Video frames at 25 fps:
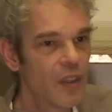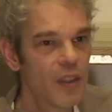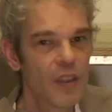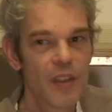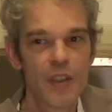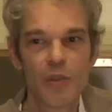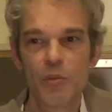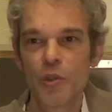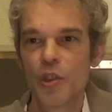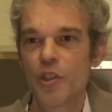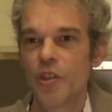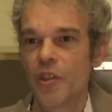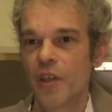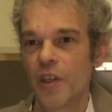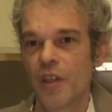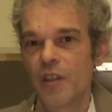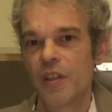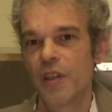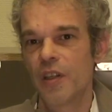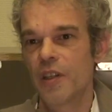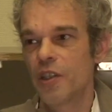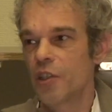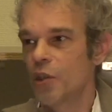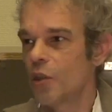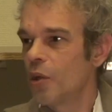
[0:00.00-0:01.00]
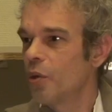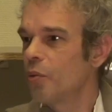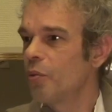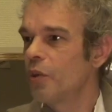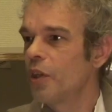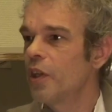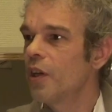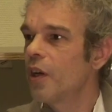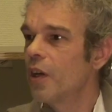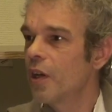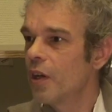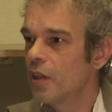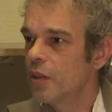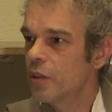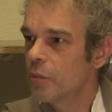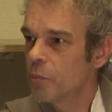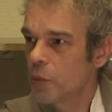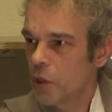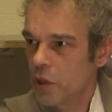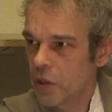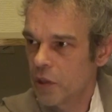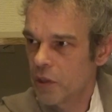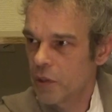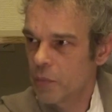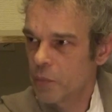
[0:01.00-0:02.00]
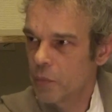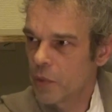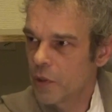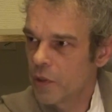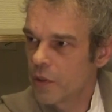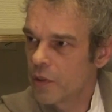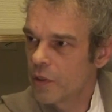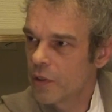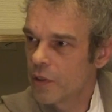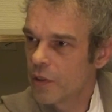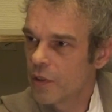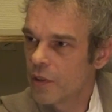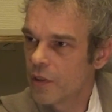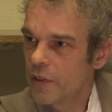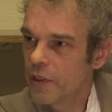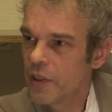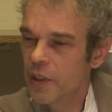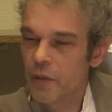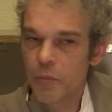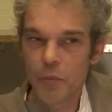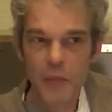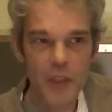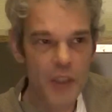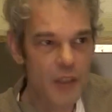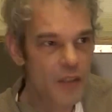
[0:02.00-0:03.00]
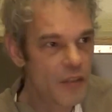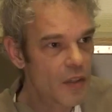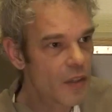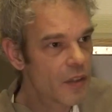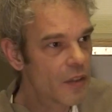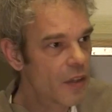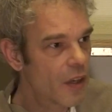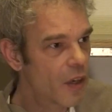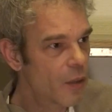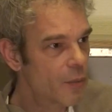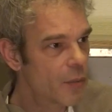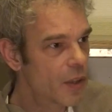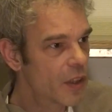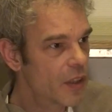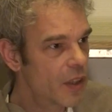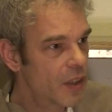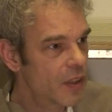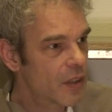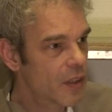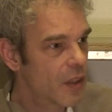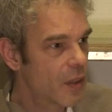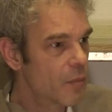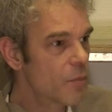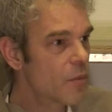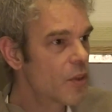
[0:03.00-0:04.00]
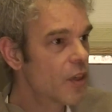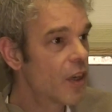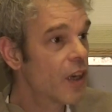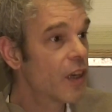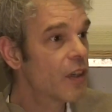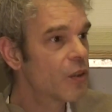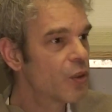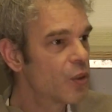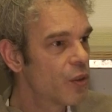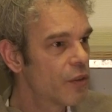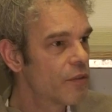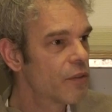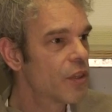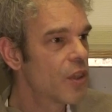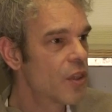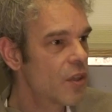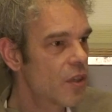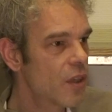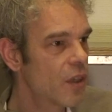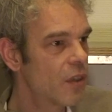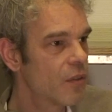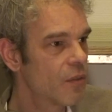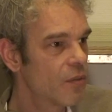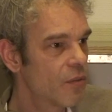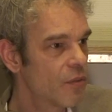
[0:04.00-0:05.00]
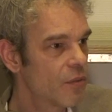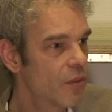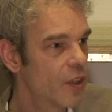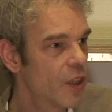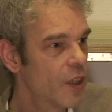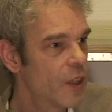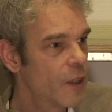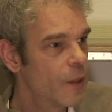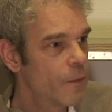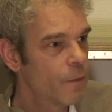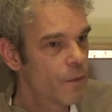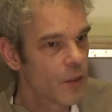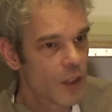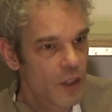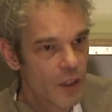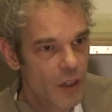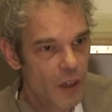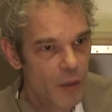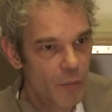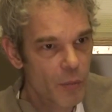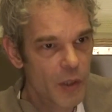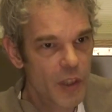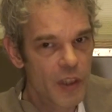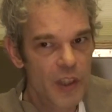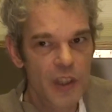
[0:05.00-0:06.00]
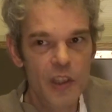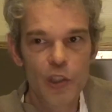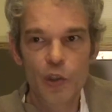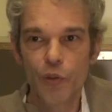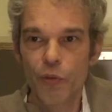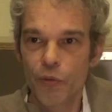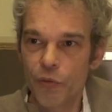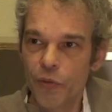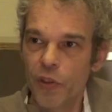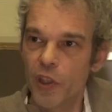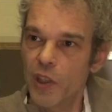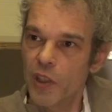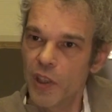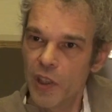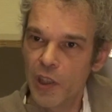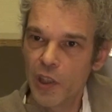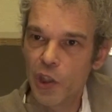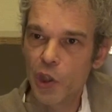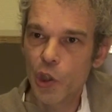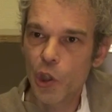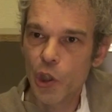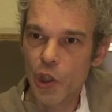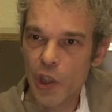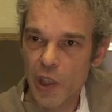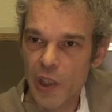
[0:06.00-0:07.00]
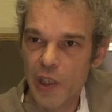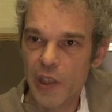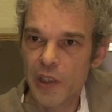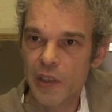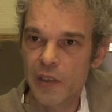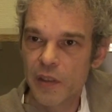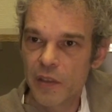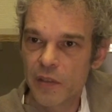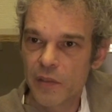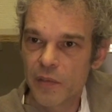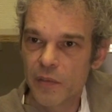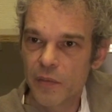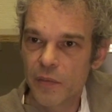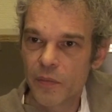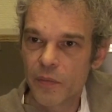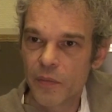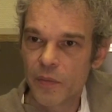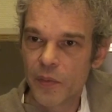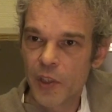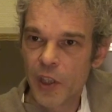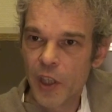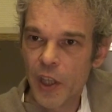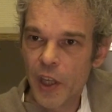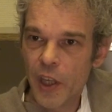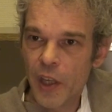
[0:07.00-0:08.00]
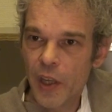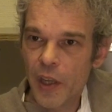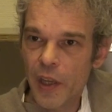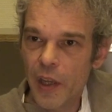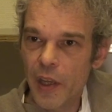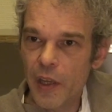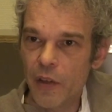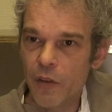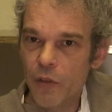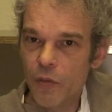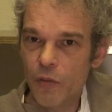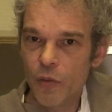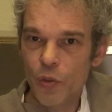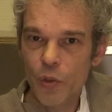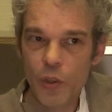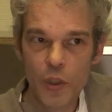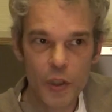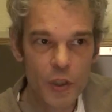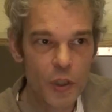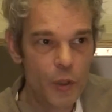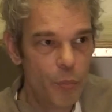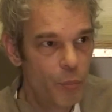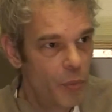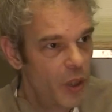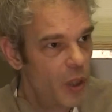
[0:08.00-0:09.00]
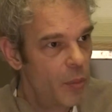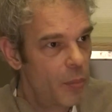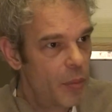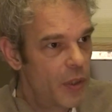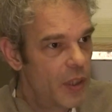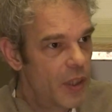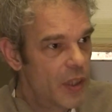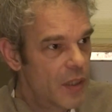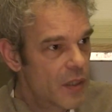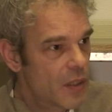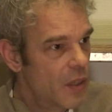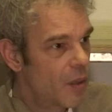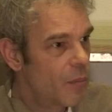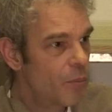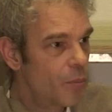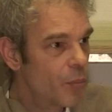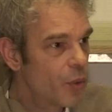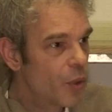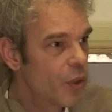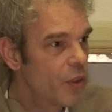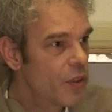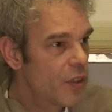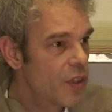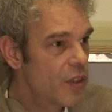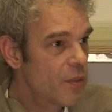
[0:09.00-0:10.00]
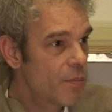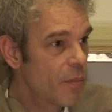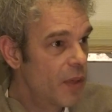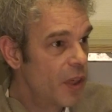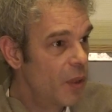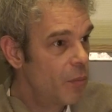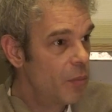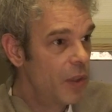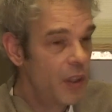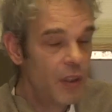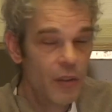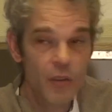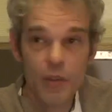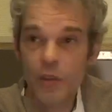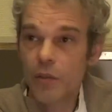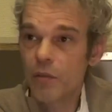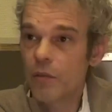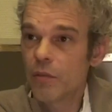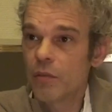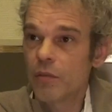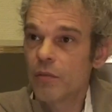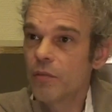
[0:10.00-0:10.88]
He would say there is only Atma Dharma. That means the Dharma that comes out of the self. The Dharma that you feel in your heart. And to other people at some point this may be not,